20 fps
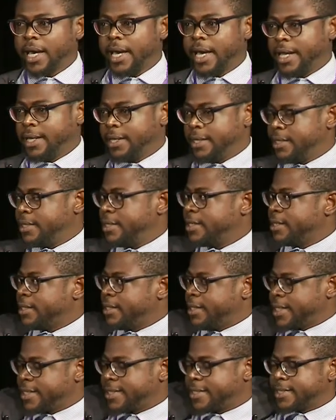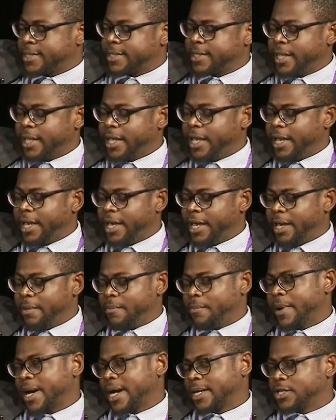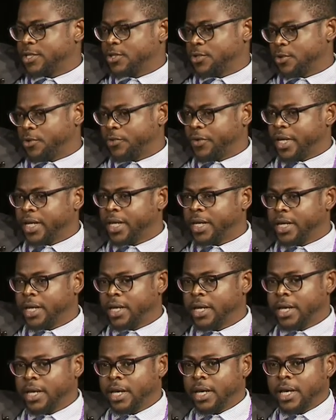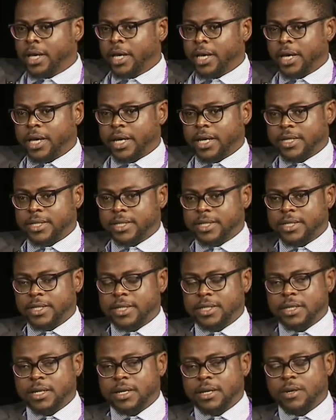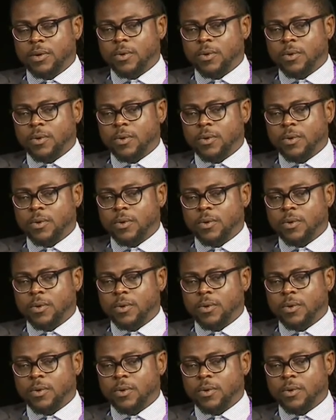And this impact story is